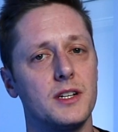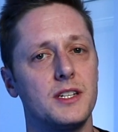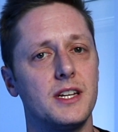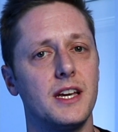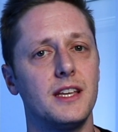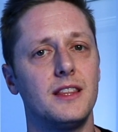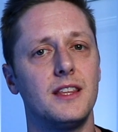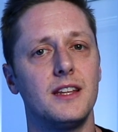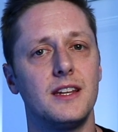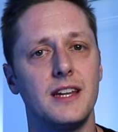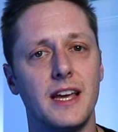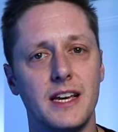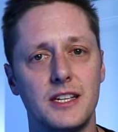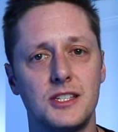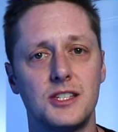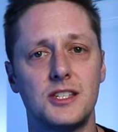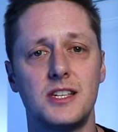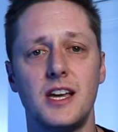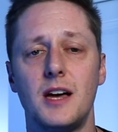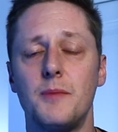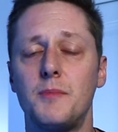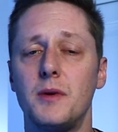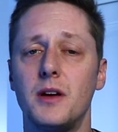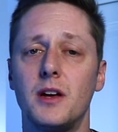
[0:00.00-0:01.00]
to take the next
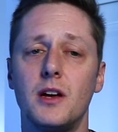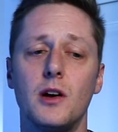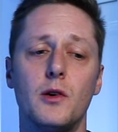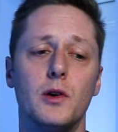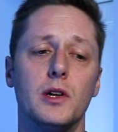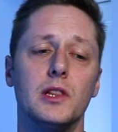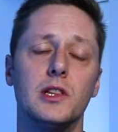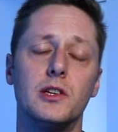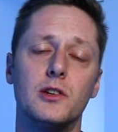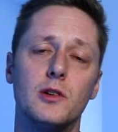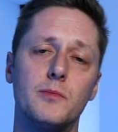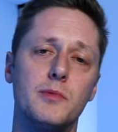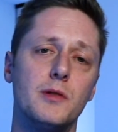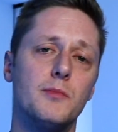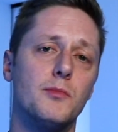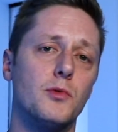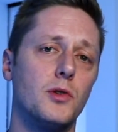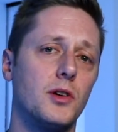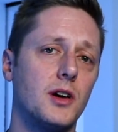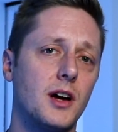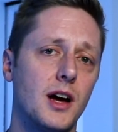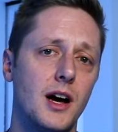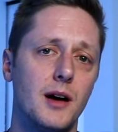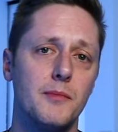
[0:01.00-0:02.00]
step and go a little bit more
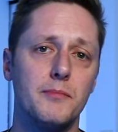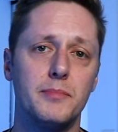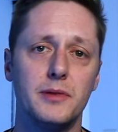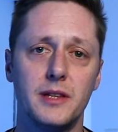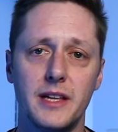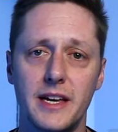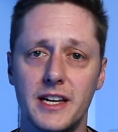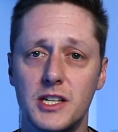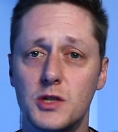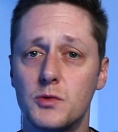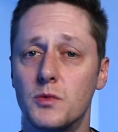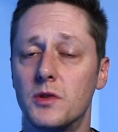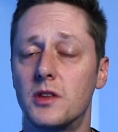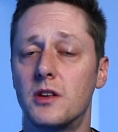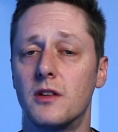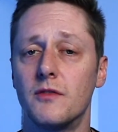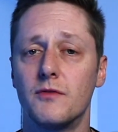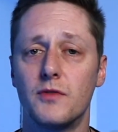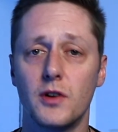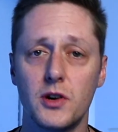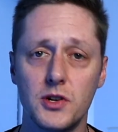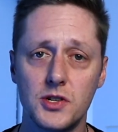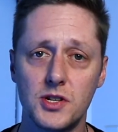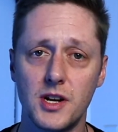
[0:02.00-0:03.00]
complex with
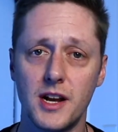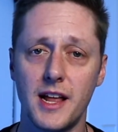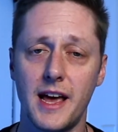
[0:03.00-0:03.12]
conversion